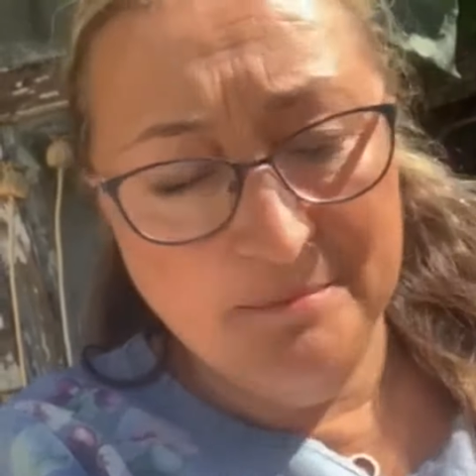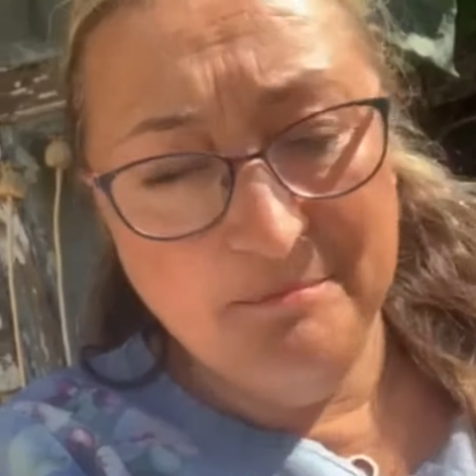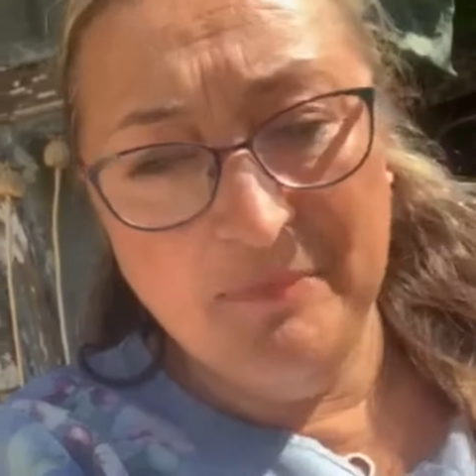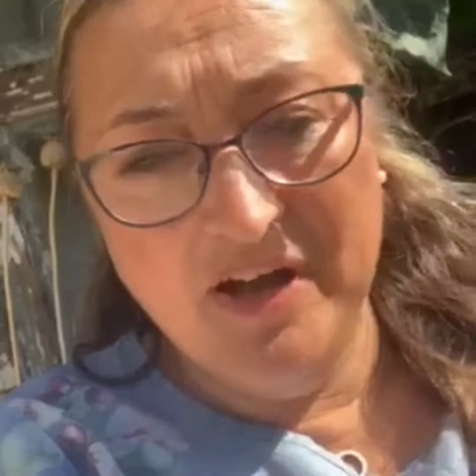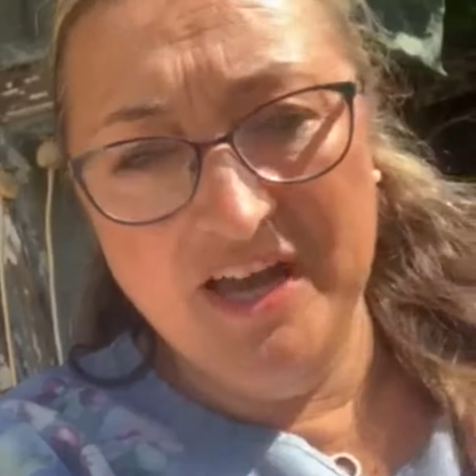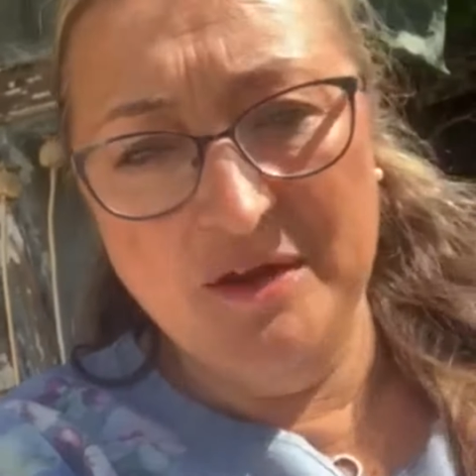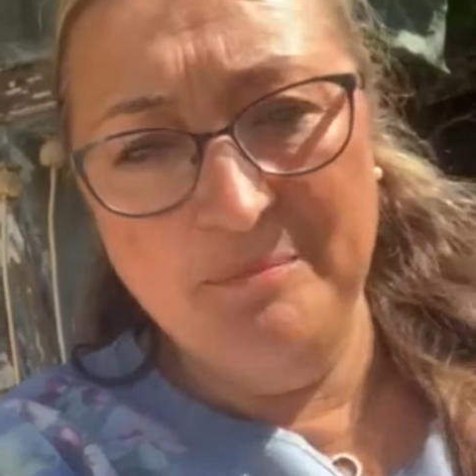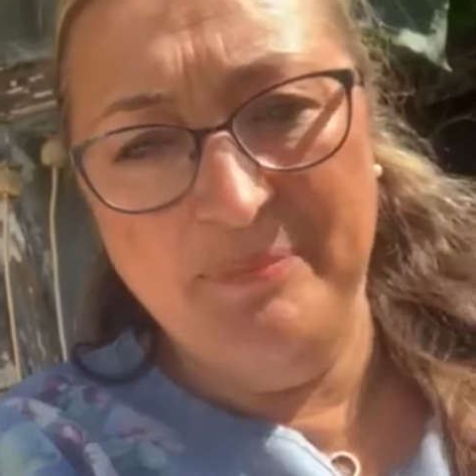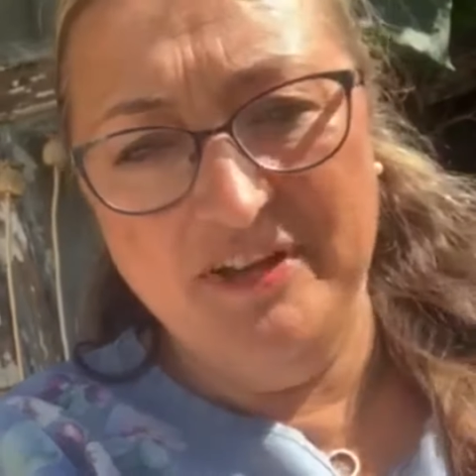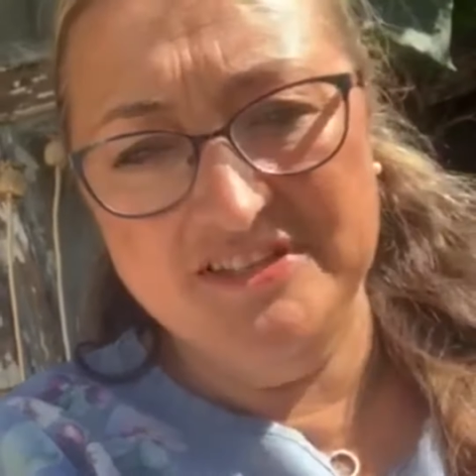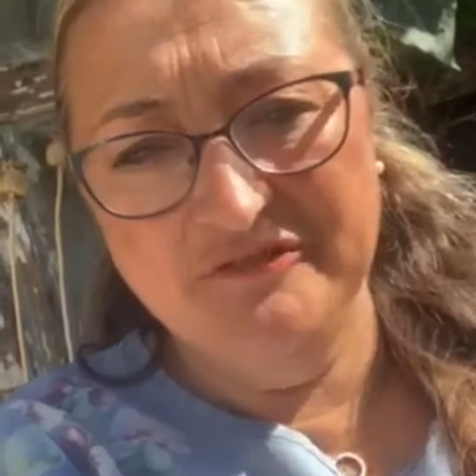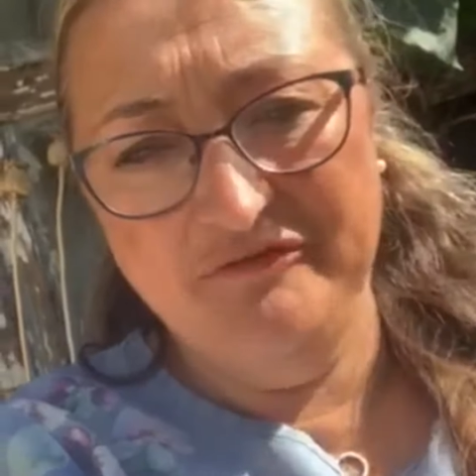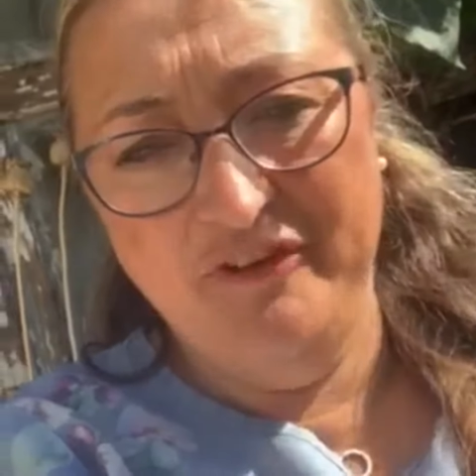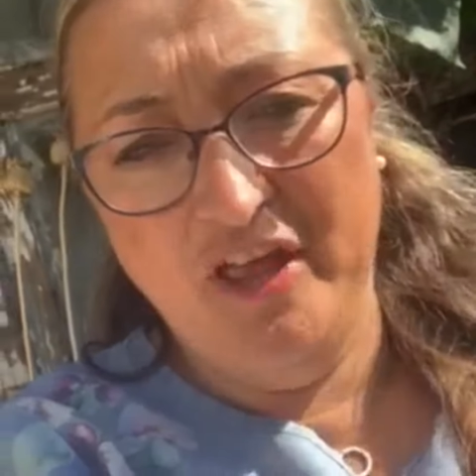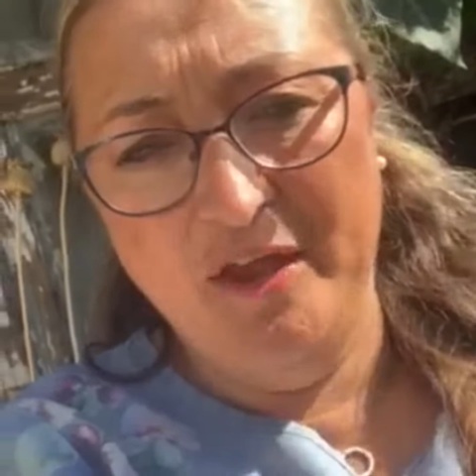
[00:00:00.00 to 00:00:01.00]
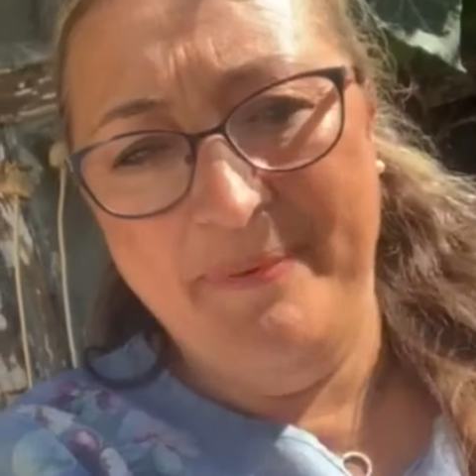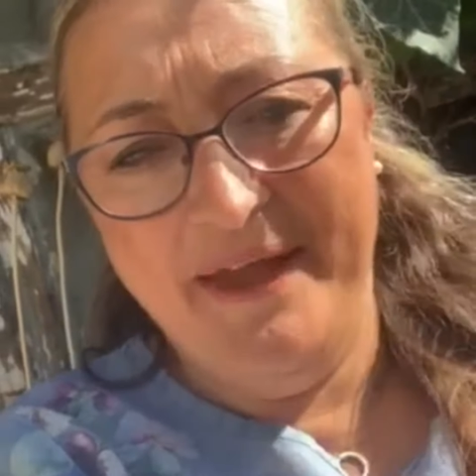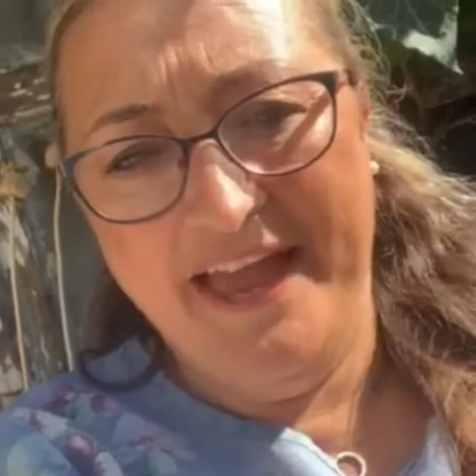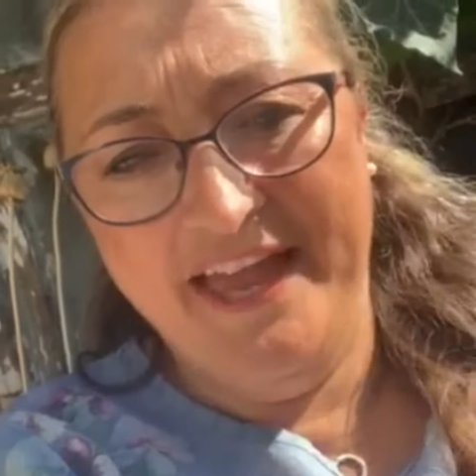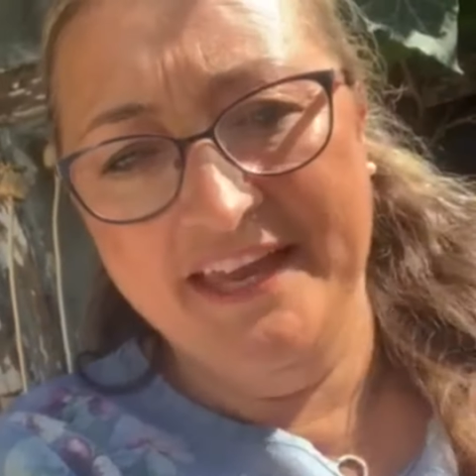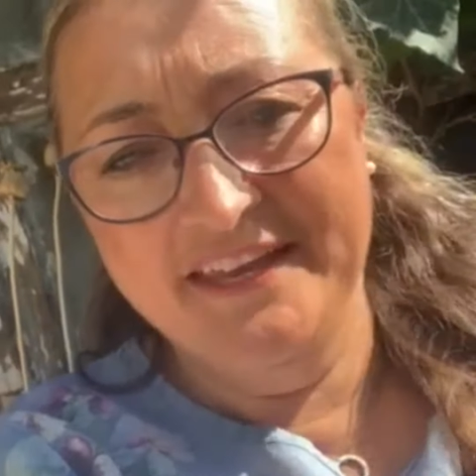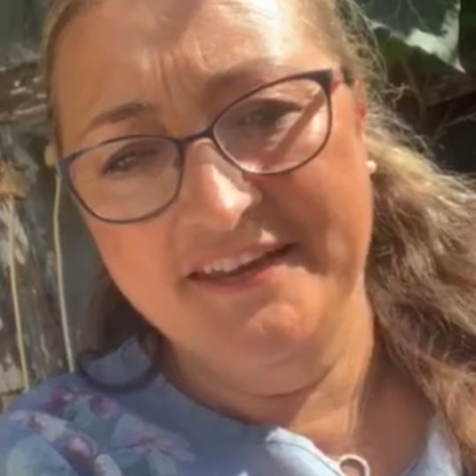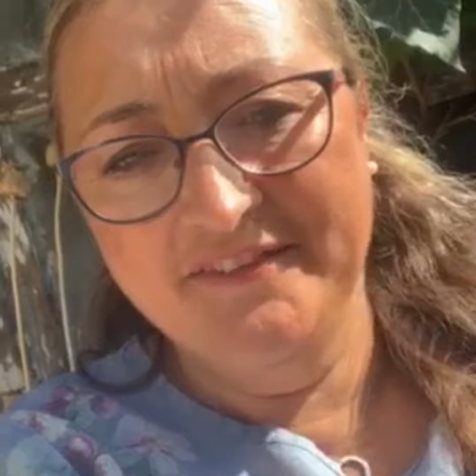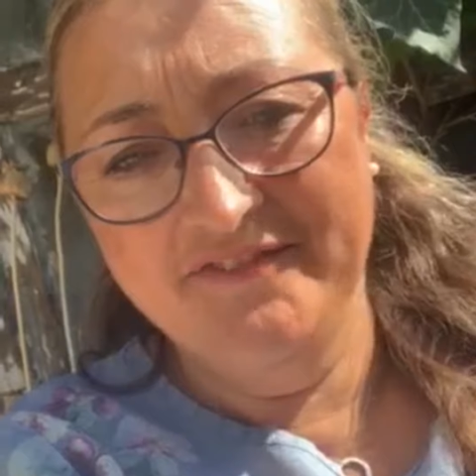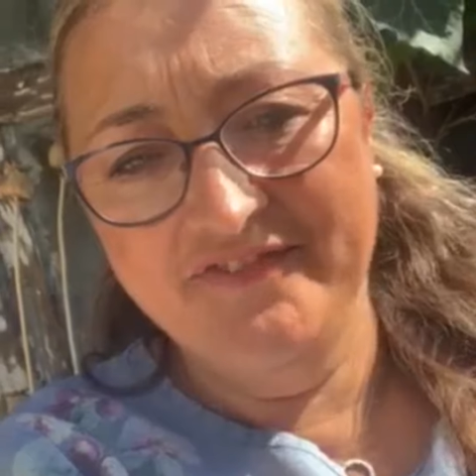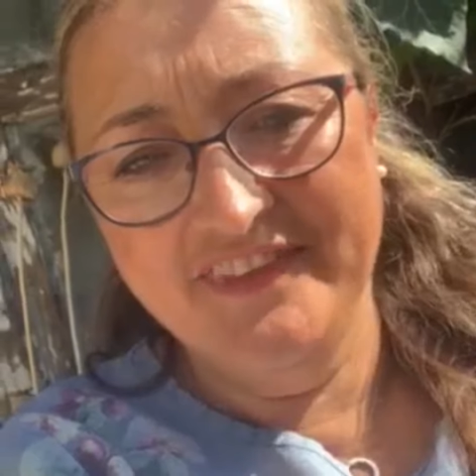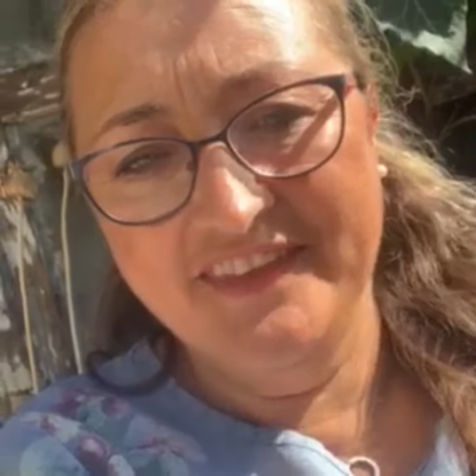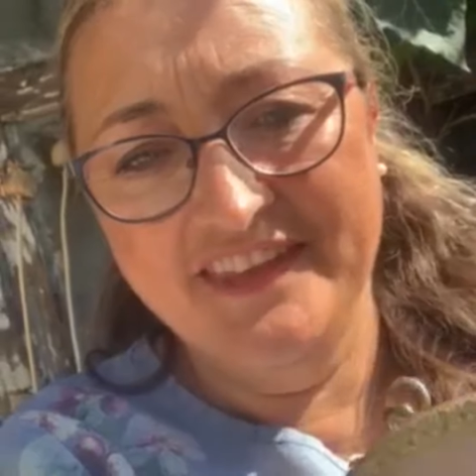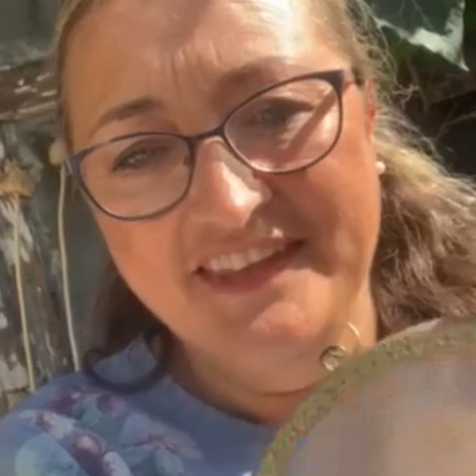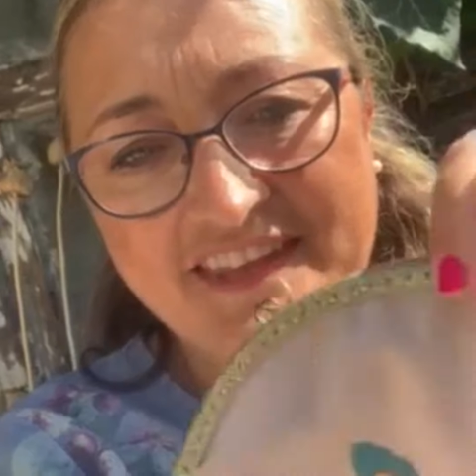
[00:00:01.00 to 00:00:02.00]
my butterfly bag.
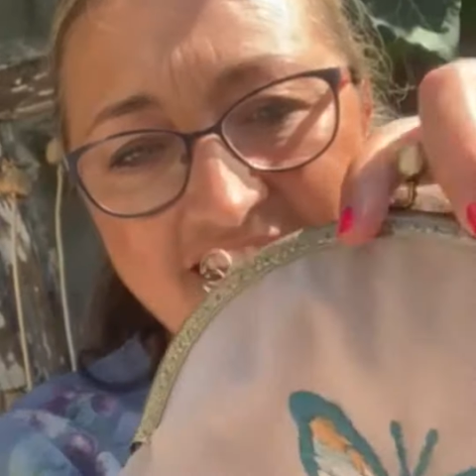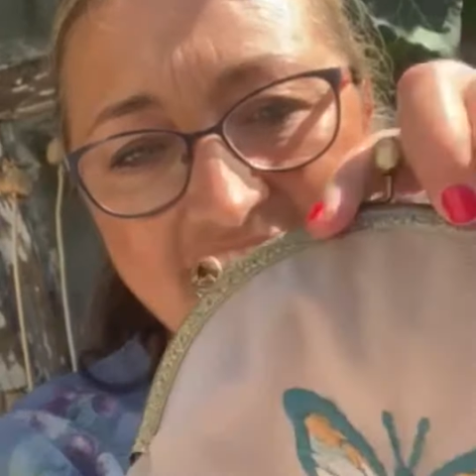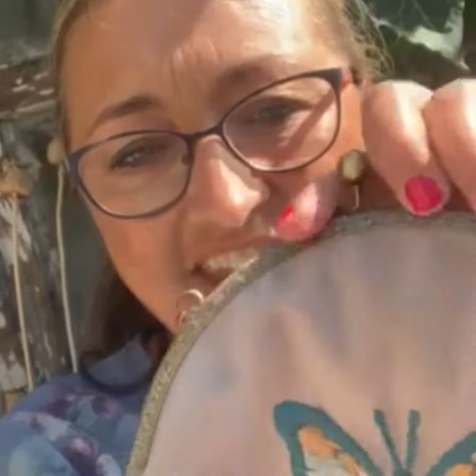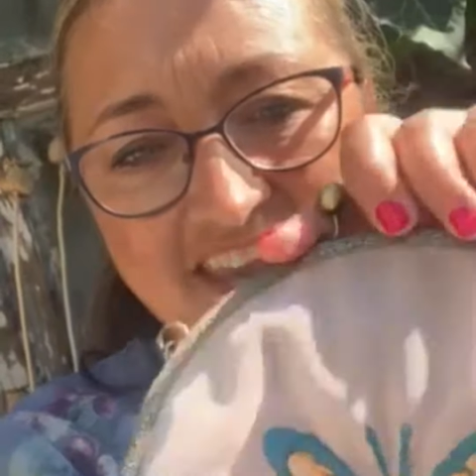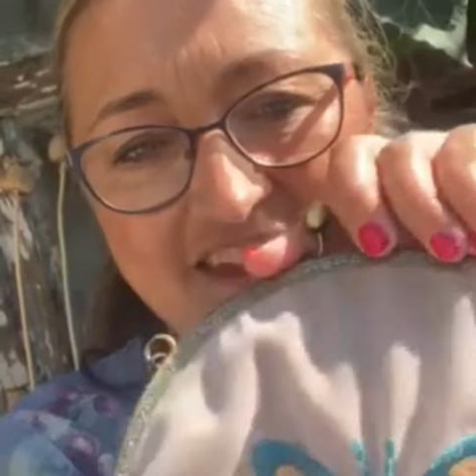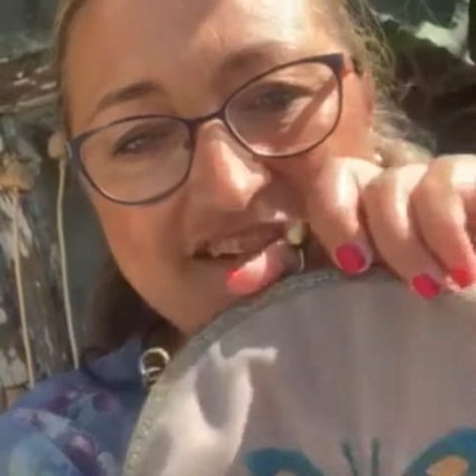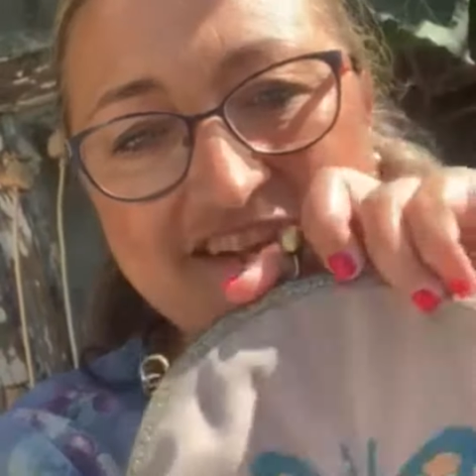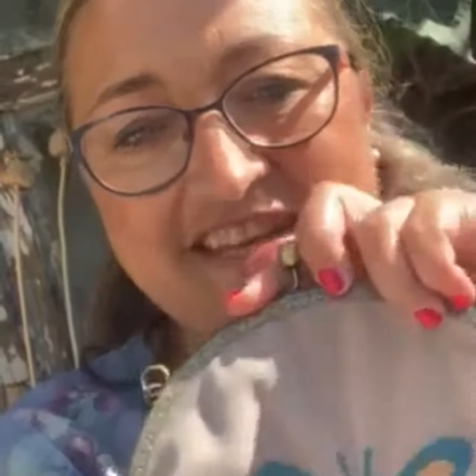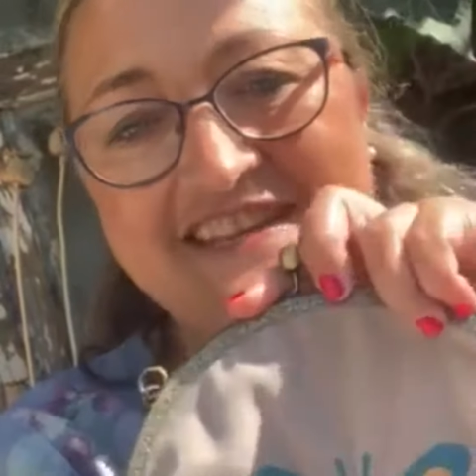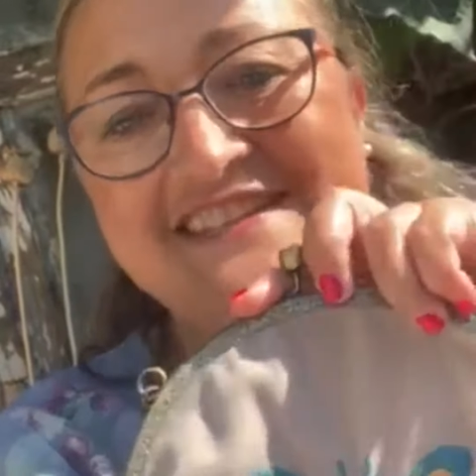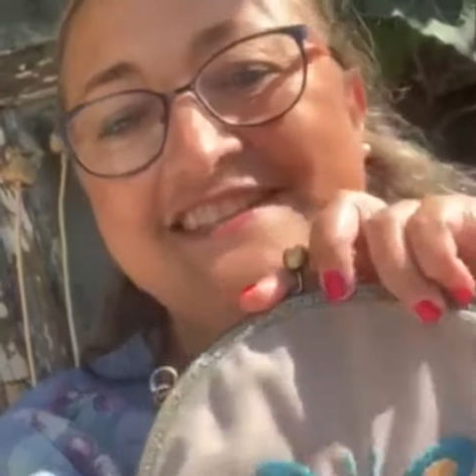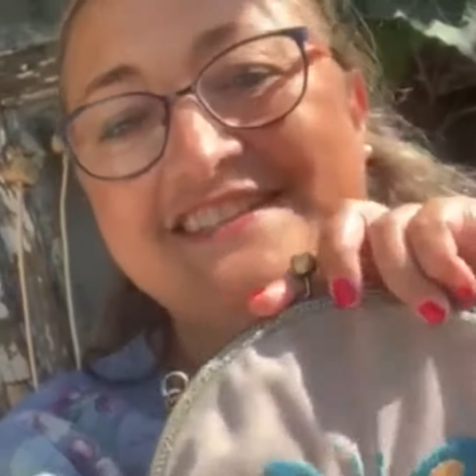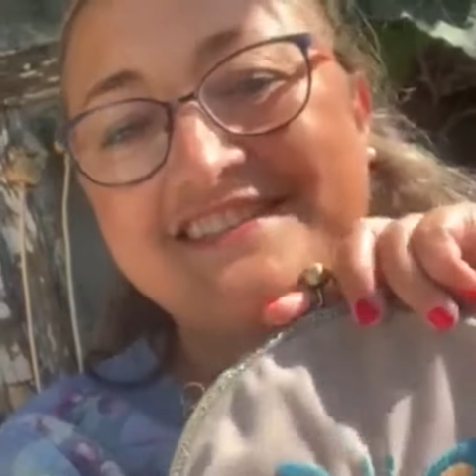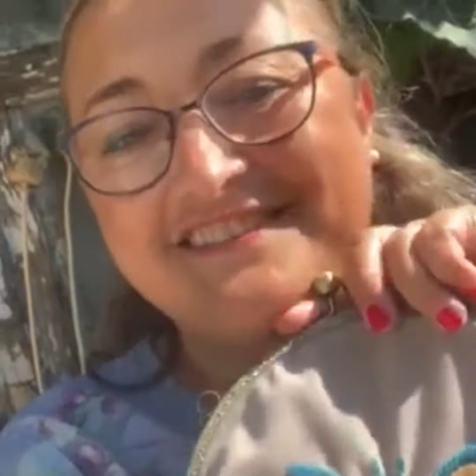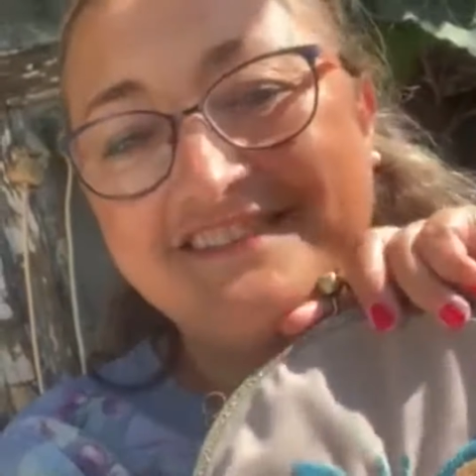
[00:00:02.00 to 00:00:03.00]
Here it is.